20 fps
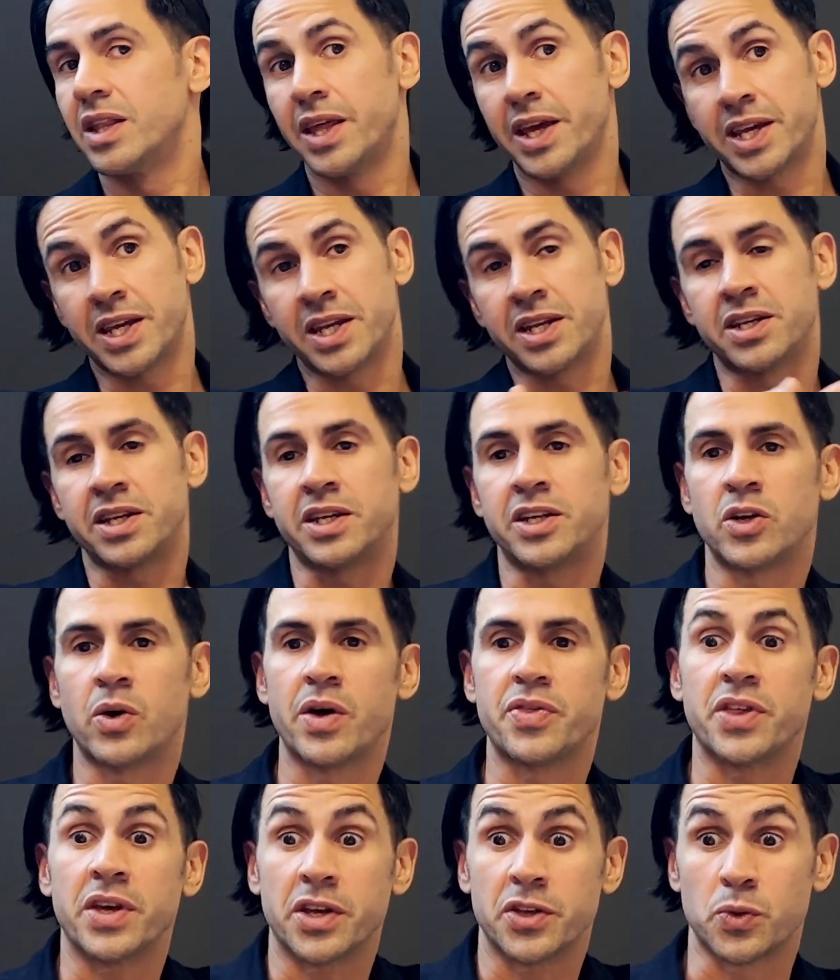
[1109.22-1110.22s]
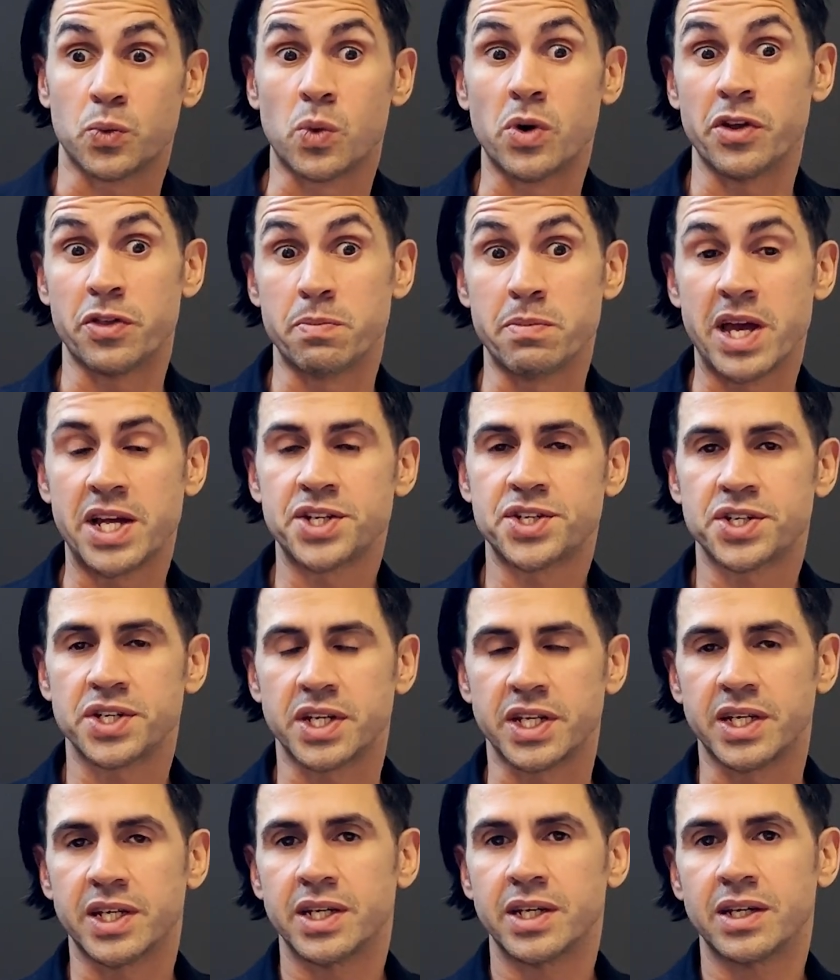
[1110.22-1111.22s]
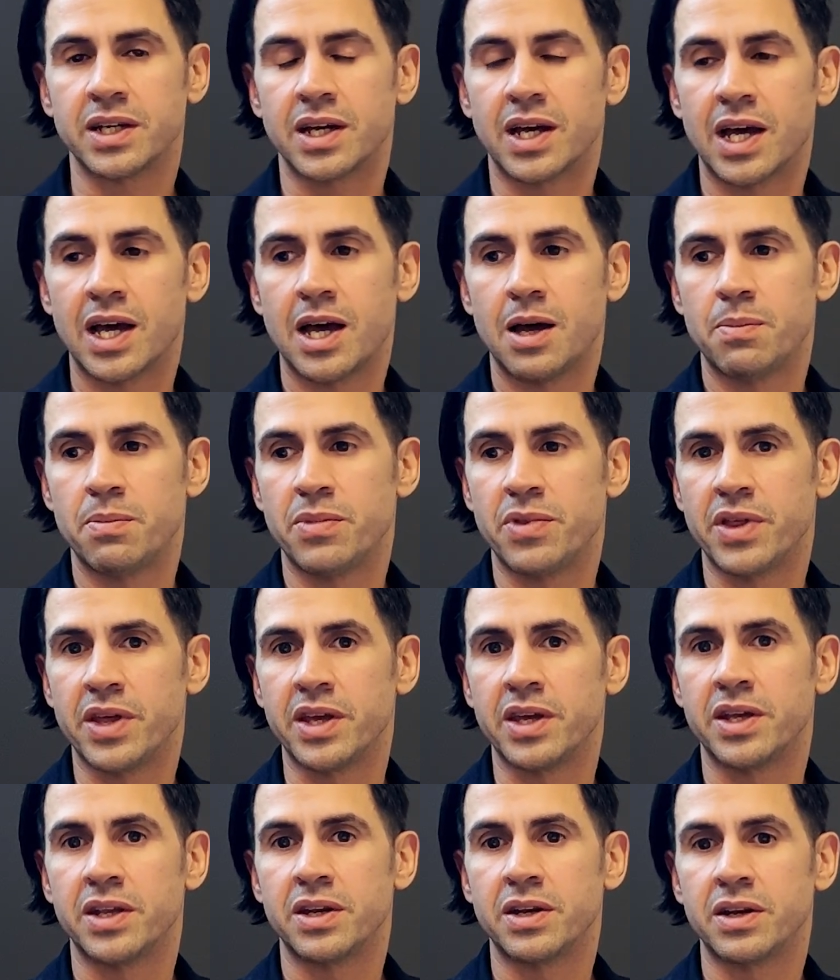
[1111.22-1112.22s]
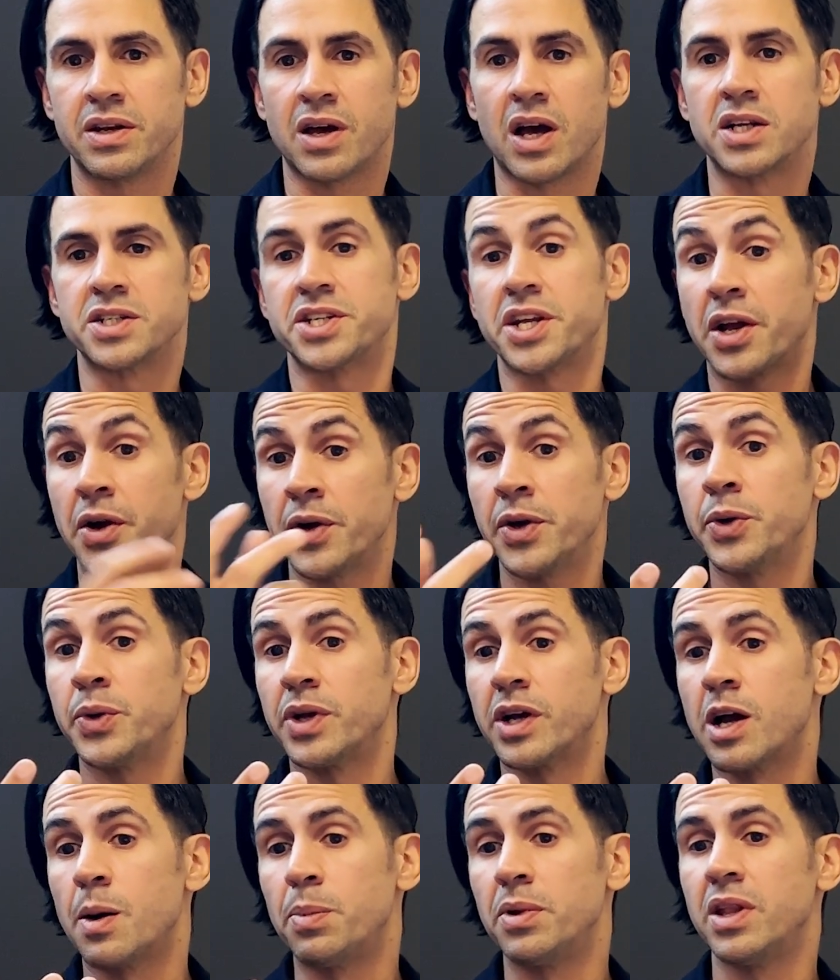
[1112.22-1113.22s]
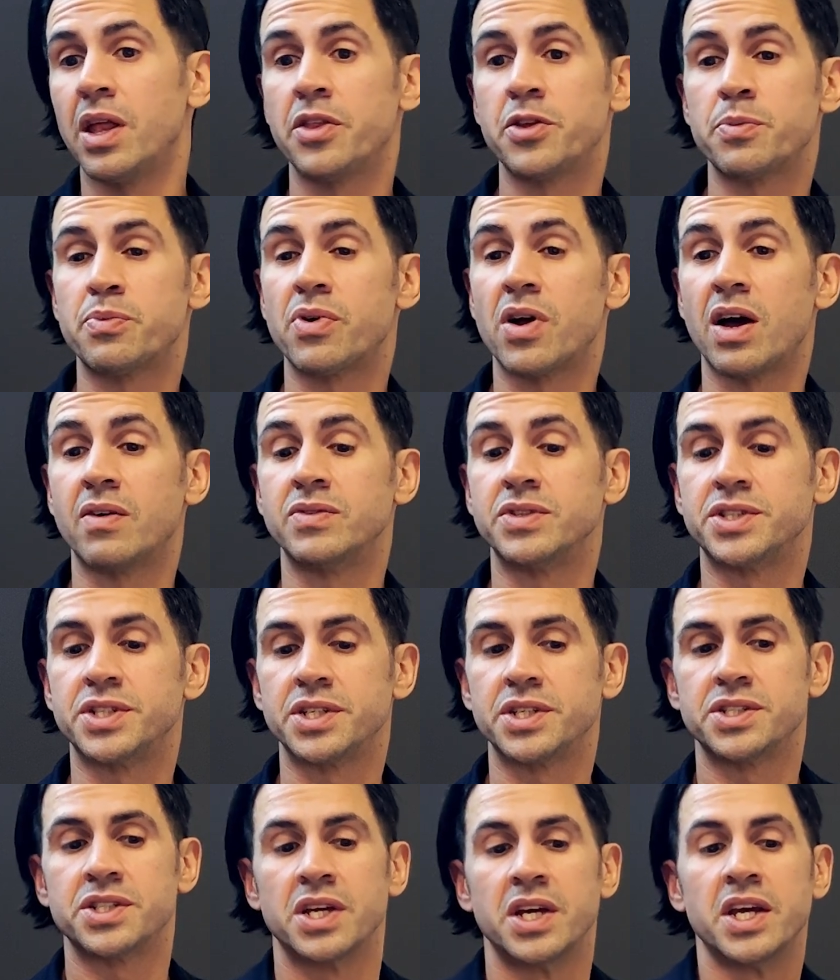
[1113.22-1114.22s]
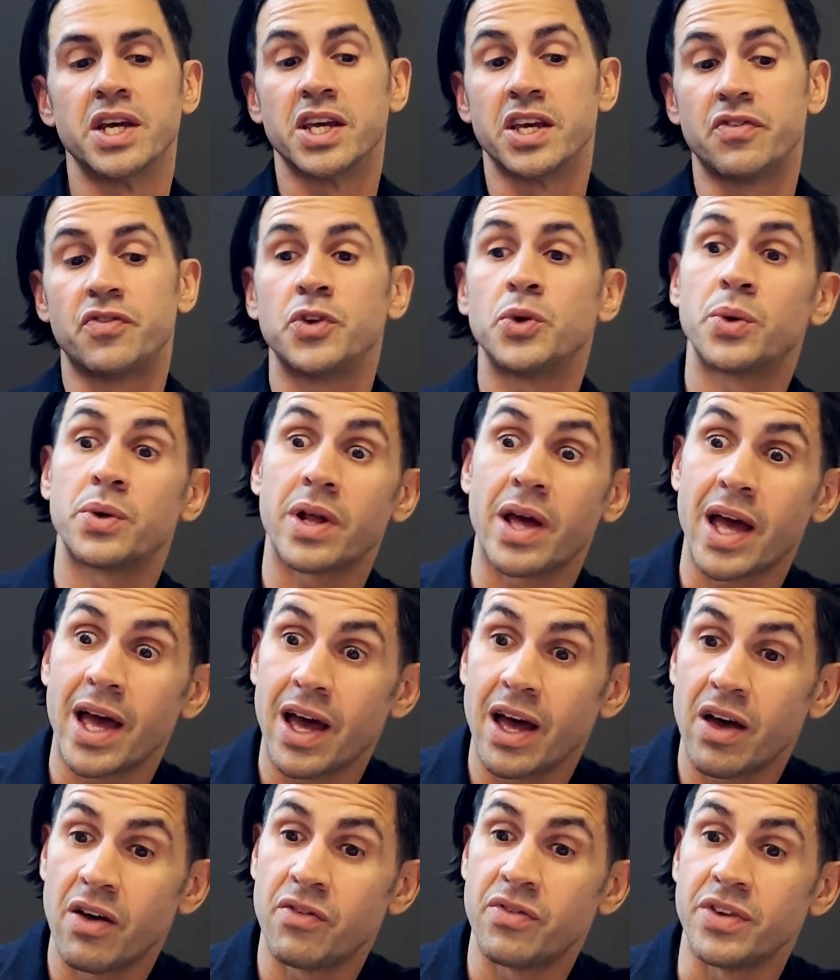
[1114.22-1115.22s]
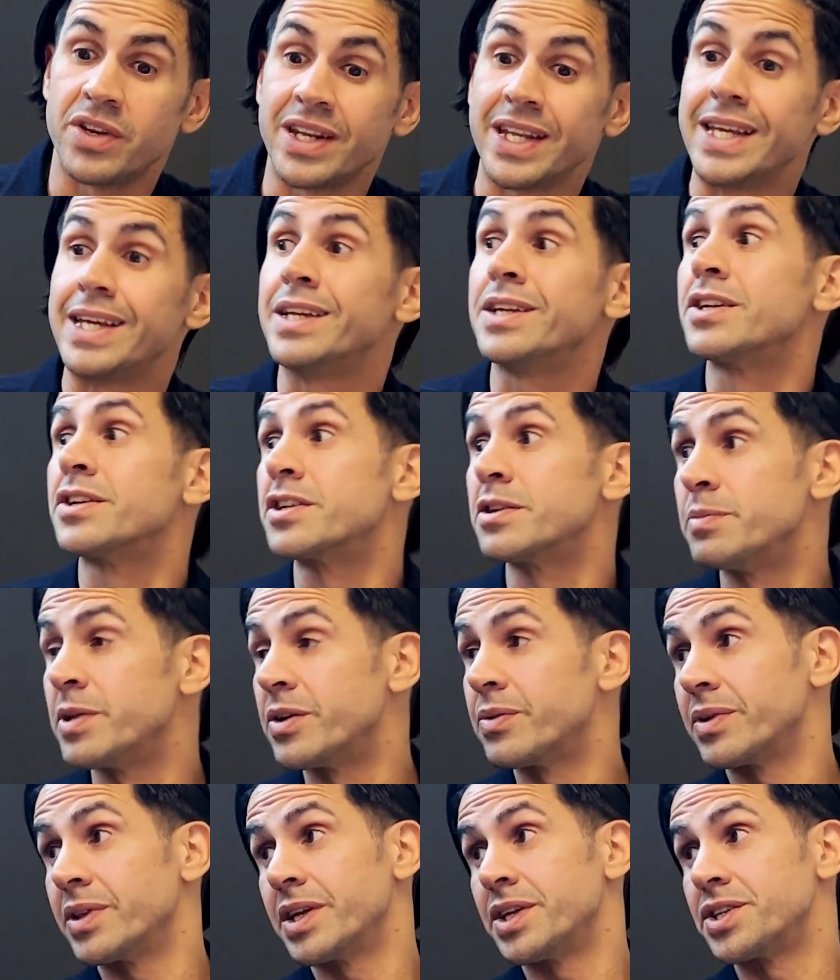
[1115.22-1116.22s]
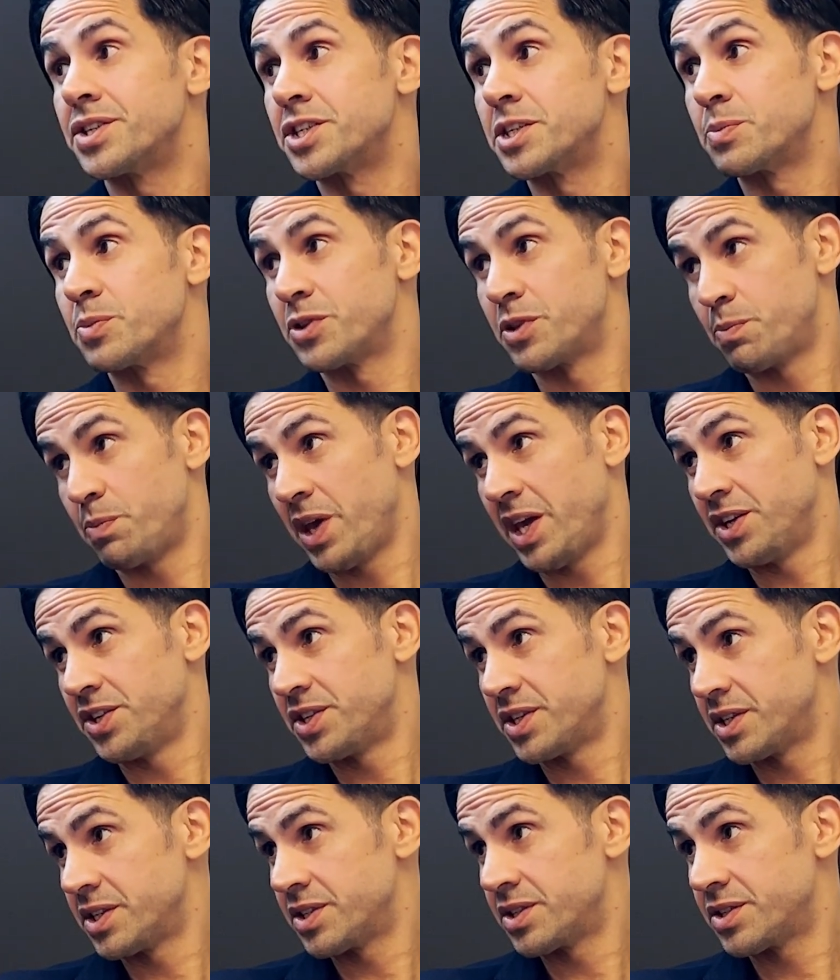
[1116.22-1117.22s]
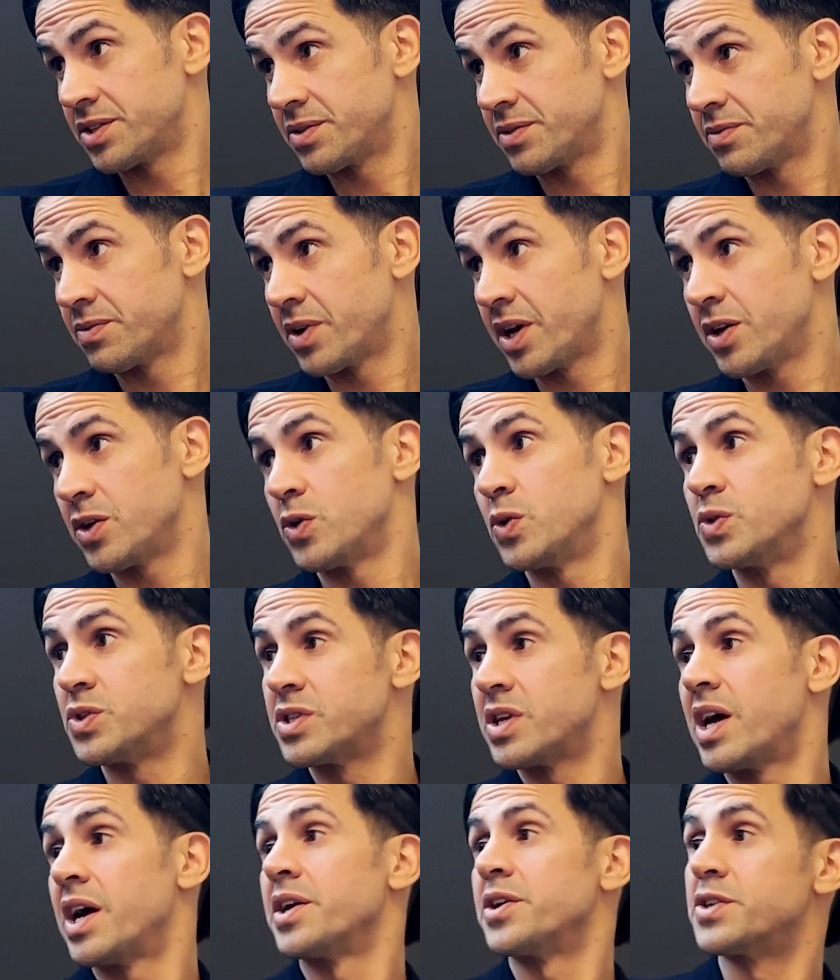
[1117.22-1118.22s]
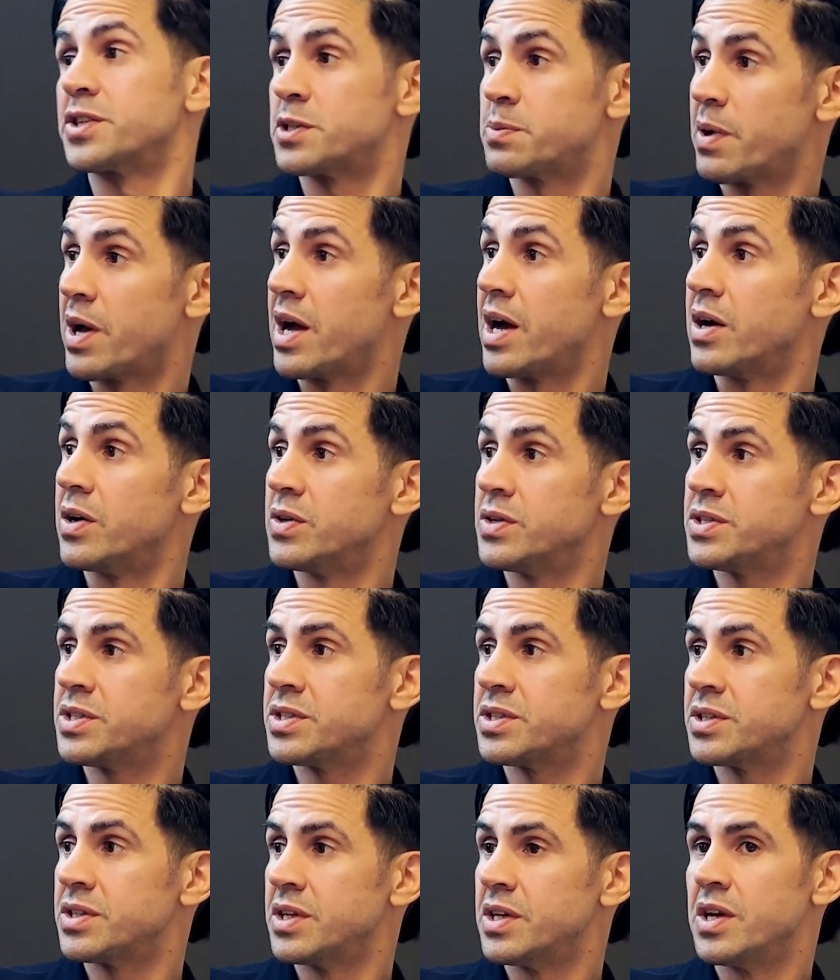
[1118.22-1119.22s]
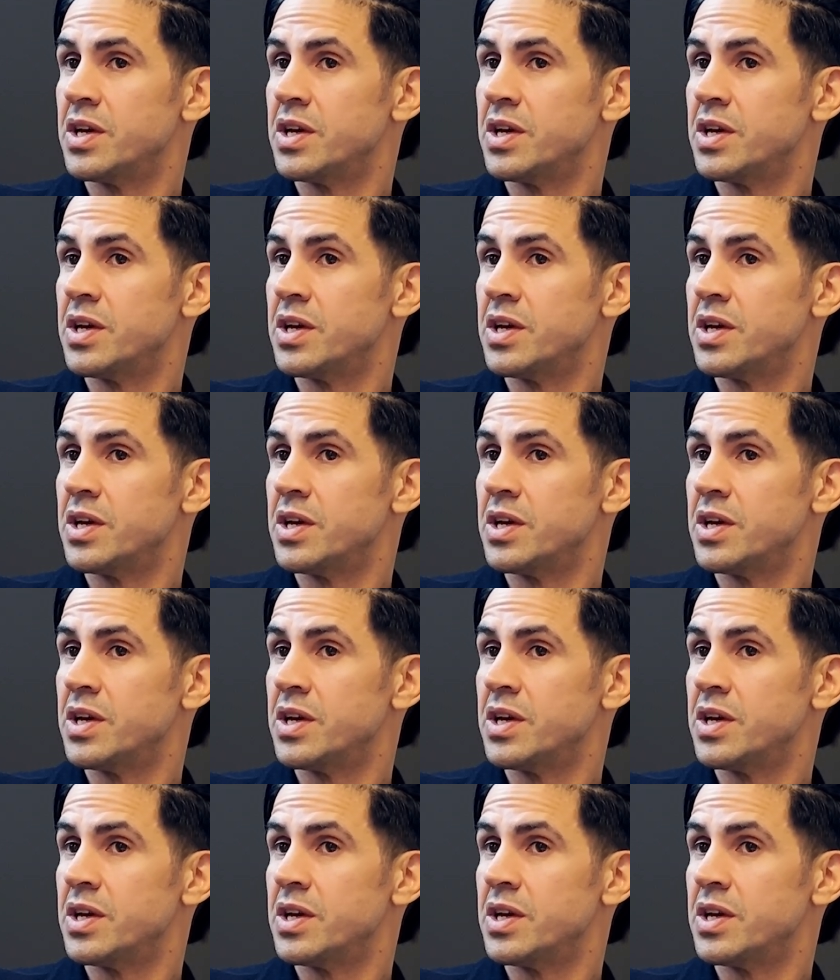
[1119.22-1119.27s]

Like I think it's worth mentioning in Ontario and a couple other provinces, if you were to have an intimate relationship with a patient, right, who's not your spouse,